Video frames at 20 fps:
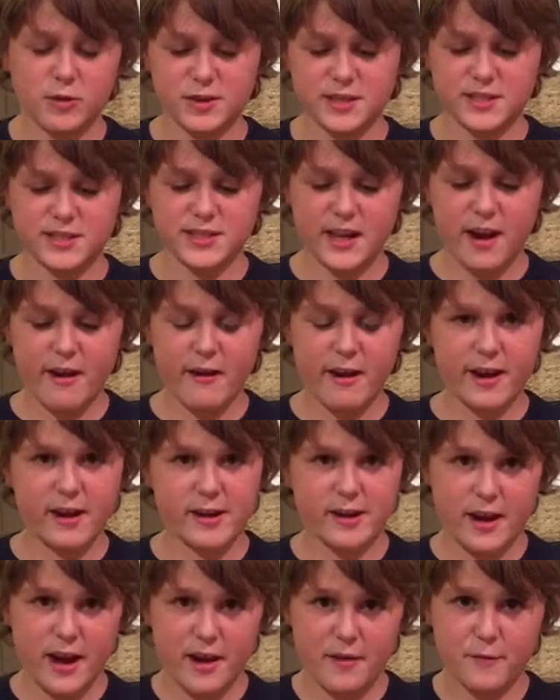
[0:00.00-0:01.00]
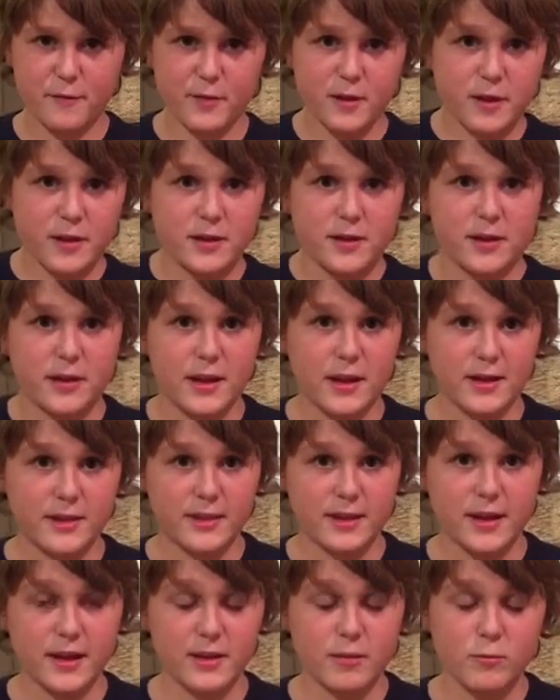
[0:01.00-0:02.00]
with a serrated knife.
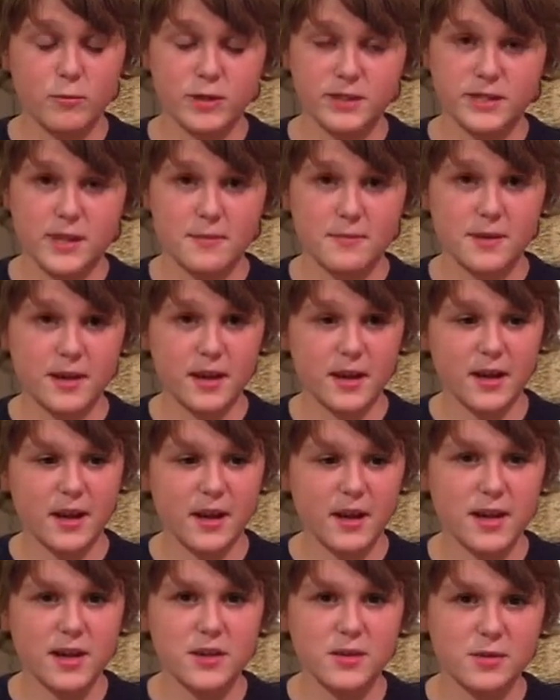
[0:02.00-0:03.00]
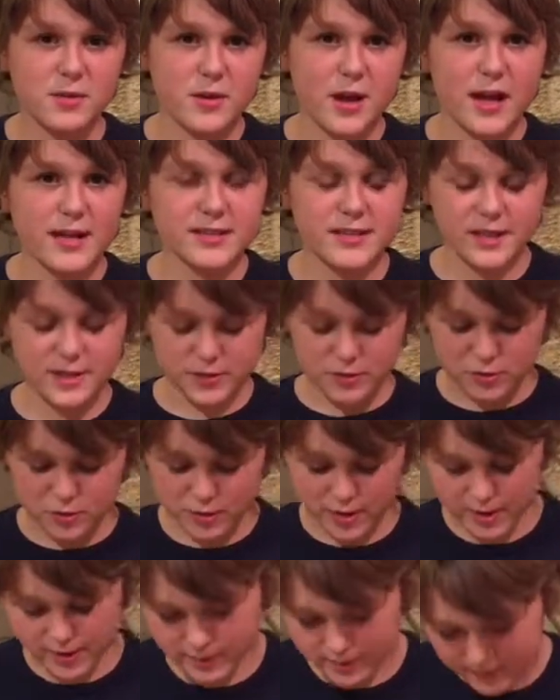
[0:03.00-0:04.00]
And then, once I'm done cutting, you guys can
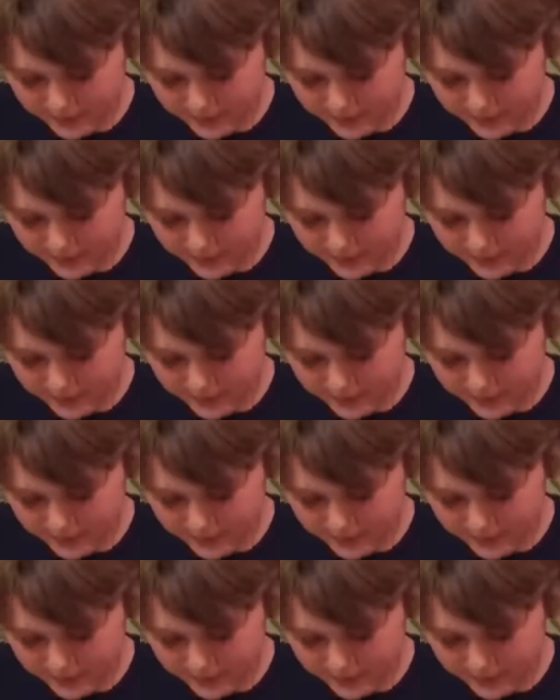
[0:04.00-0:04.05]
enjoy.